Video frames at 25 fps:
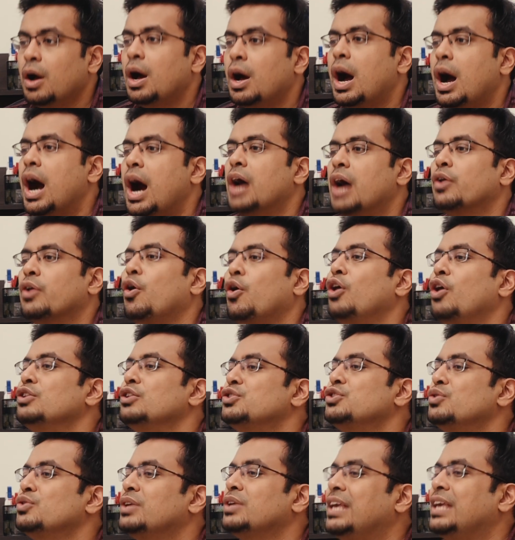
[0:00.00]
are
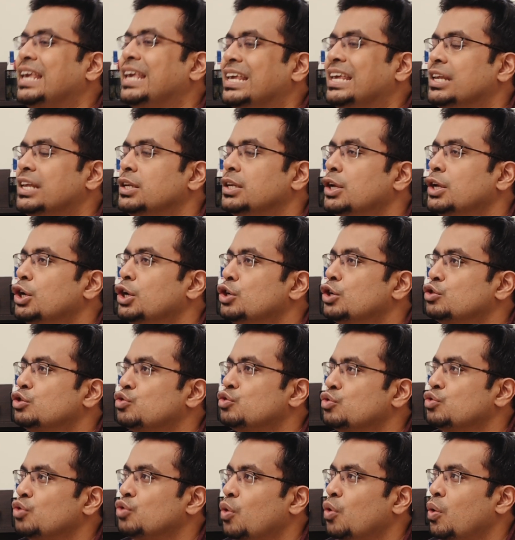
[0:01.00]
also keen to
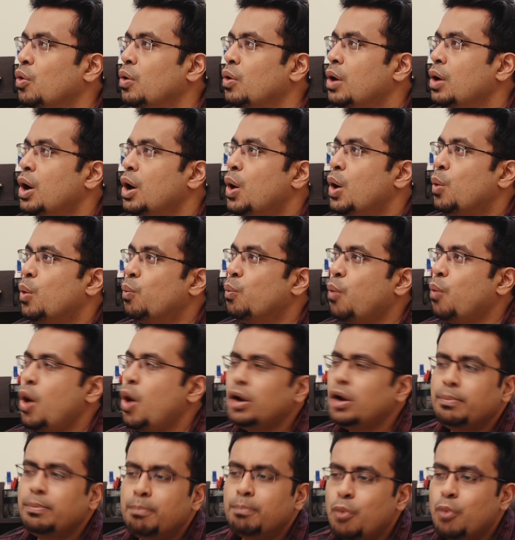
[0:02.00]
know
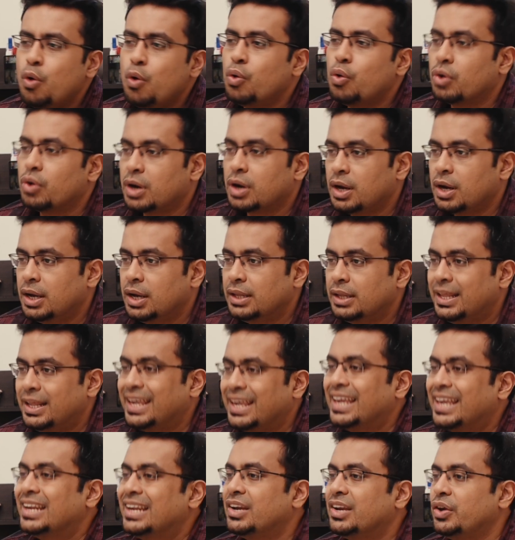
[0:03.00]
what more they
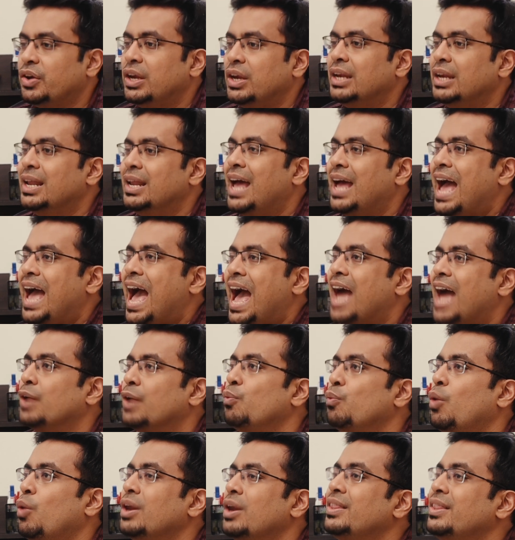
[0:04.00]
can read and
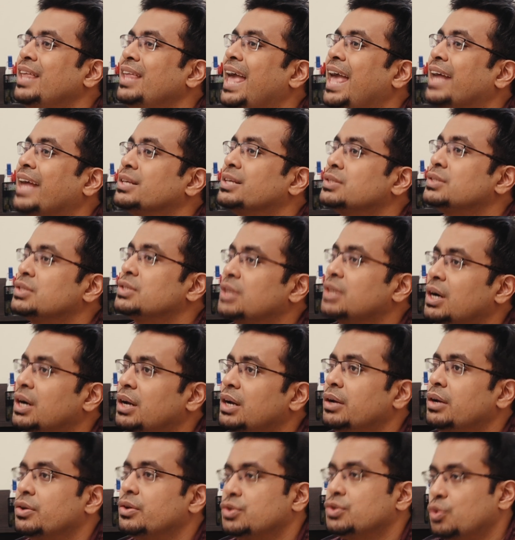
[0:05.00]
what are the external
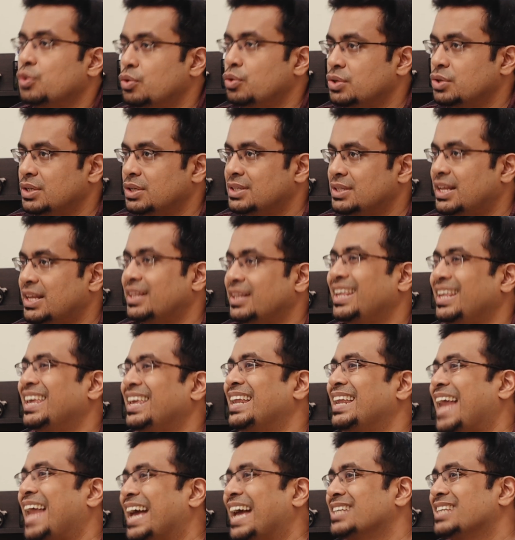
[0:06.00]
resources that they can
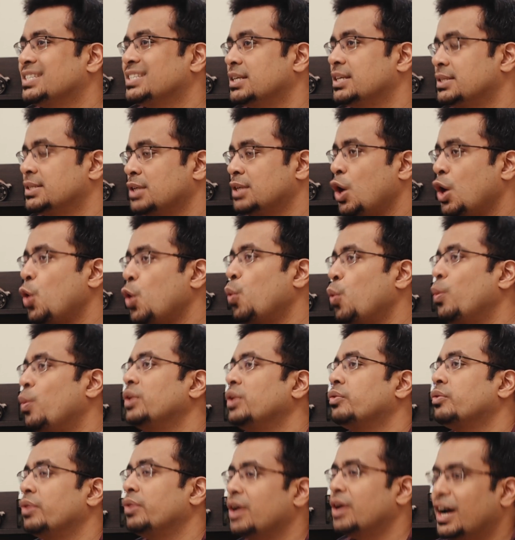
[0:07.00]
access with
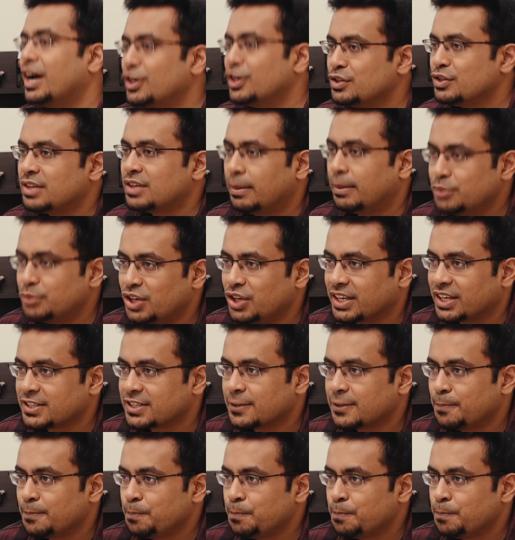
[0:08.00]
regard to subjects.